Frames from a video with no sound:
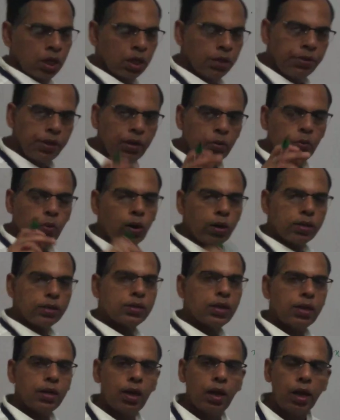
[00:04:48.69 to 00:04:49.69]
Then what is
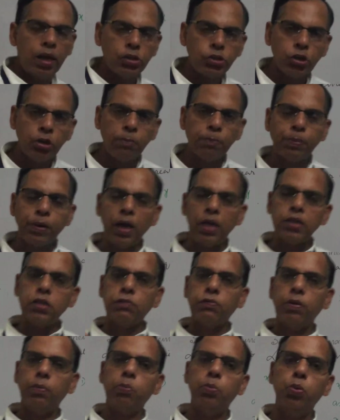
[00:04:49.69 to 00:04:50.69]
the relation? Price
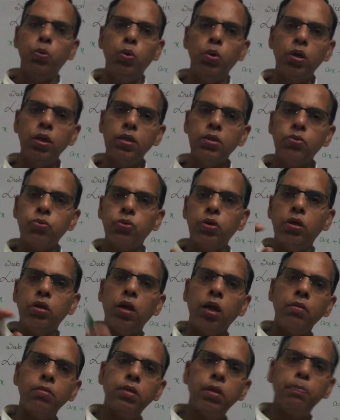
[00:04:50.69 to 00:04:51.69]
of a book is 3
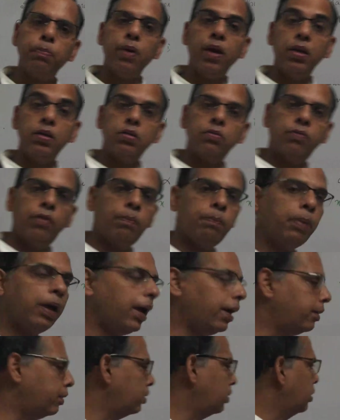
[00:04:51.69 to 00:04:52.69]
times the price of a
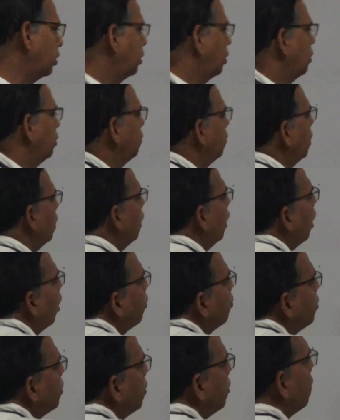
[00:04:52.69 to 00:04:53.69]
pen. Then how
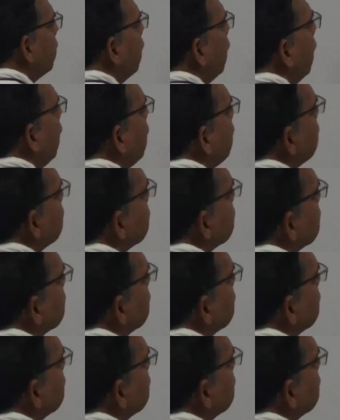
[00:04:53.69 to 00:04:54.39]
will you relate?